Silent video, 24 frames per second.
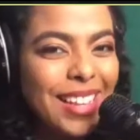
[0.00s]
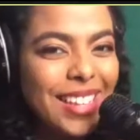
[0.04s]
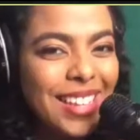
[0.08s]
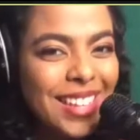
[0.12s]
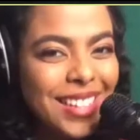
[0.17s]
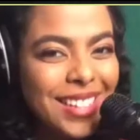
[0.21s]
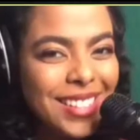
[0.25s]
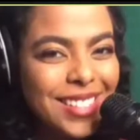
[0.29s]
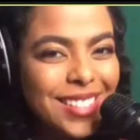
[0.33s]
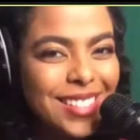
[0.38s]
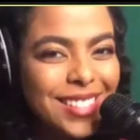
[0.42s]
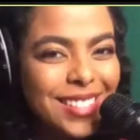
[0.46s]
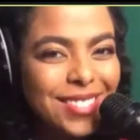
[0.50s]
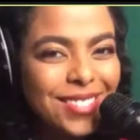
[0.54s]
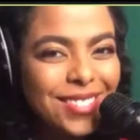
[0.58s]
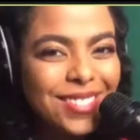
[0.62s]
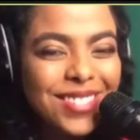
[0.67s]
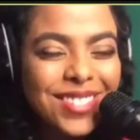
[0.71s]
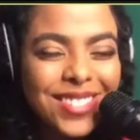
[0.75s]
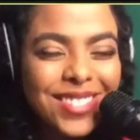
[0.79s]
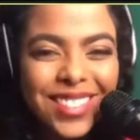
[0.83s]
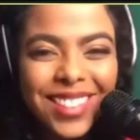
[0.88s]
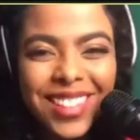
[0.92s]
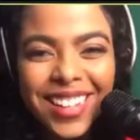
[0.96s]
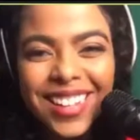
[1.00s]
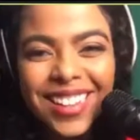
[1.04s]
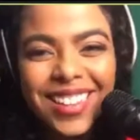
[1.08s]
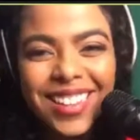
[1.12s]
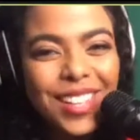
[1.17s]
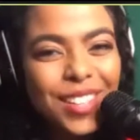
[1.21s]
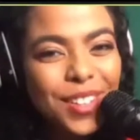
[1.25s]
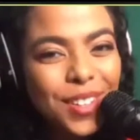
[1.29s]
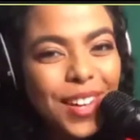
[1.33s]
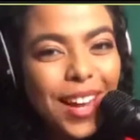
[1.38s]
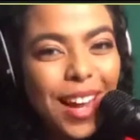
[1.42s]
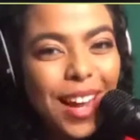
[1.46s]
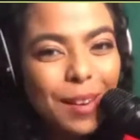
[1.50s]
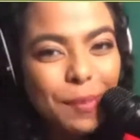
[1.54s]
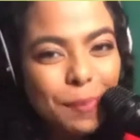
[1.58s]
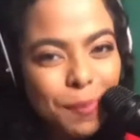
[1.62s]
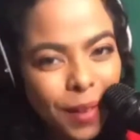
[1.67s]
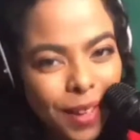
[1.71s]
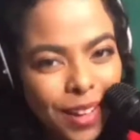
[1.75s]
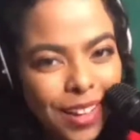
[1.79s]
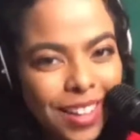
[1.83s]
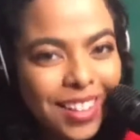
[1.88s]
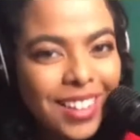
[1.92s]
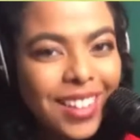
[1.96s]
kids, I think you got a
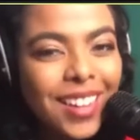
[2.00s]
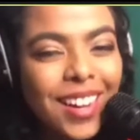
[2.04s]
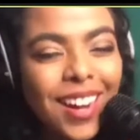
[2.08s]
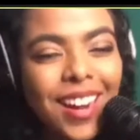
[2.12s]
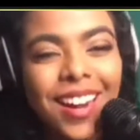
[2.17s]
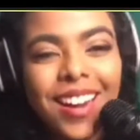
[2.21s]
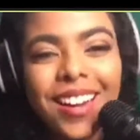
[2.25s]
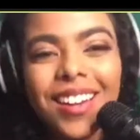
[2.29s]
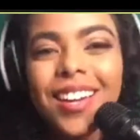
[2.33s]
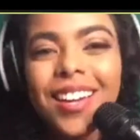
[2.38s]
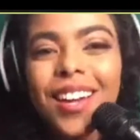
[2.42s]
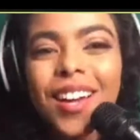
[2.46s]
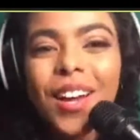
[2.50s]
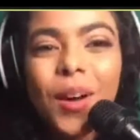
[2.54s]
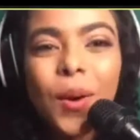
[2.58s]
beat here.